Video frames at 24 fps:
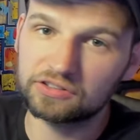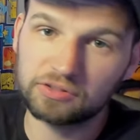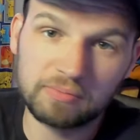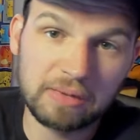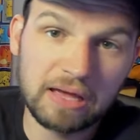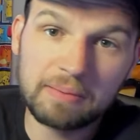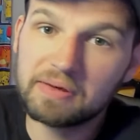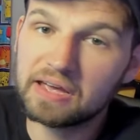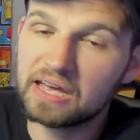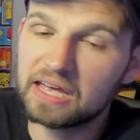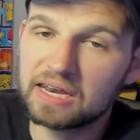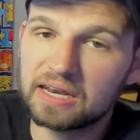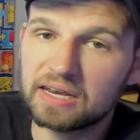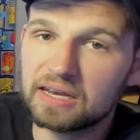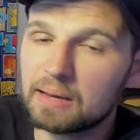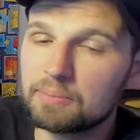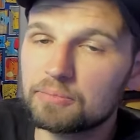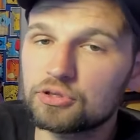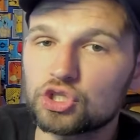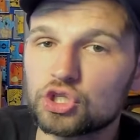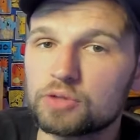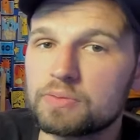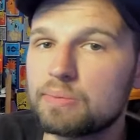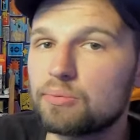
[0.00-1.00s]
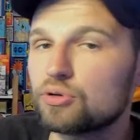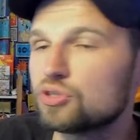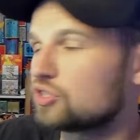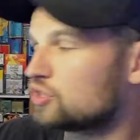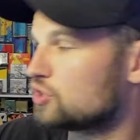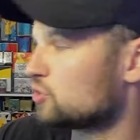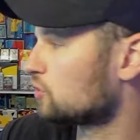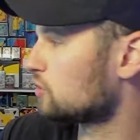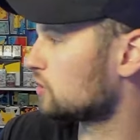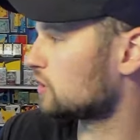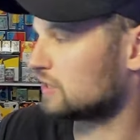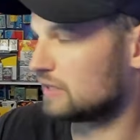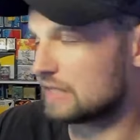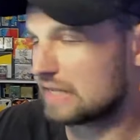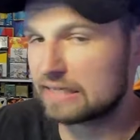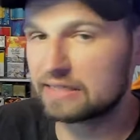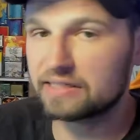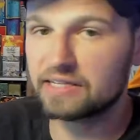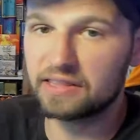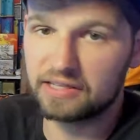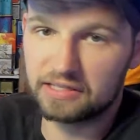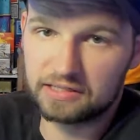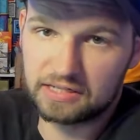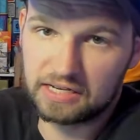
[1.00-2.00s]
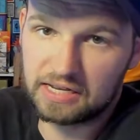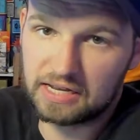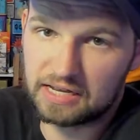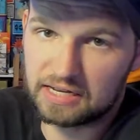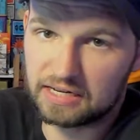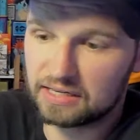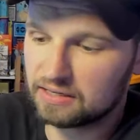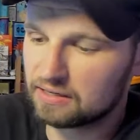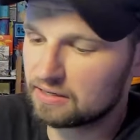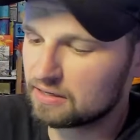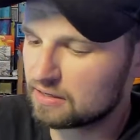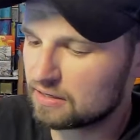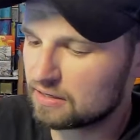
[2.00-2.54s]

Um, Maybe, and I'm sure people do collect the tin.